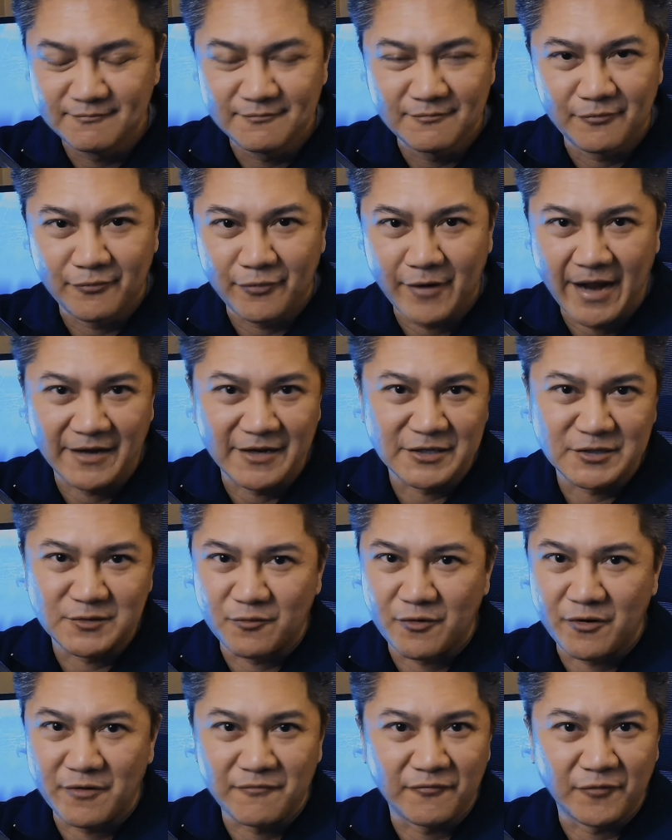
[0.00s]
practice
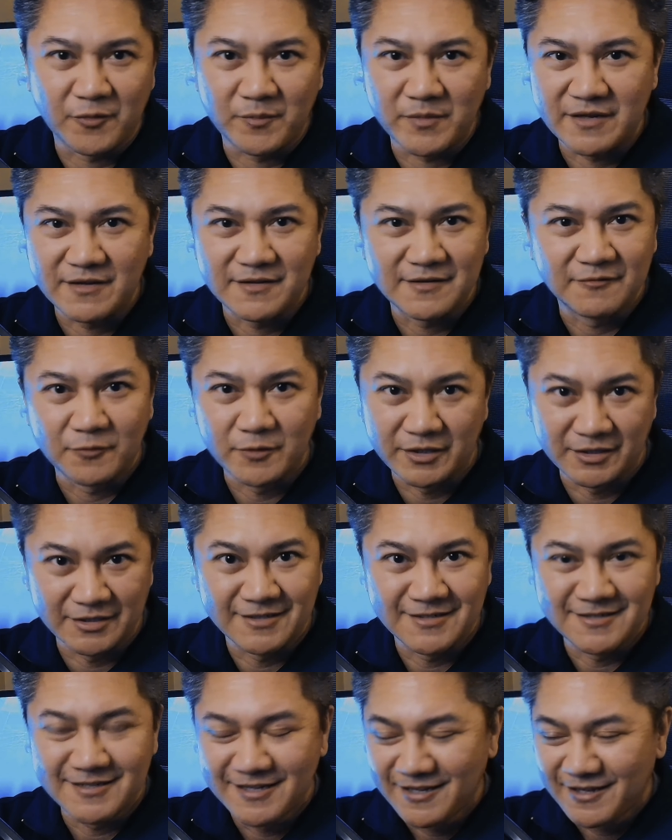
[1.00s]
run for me, really.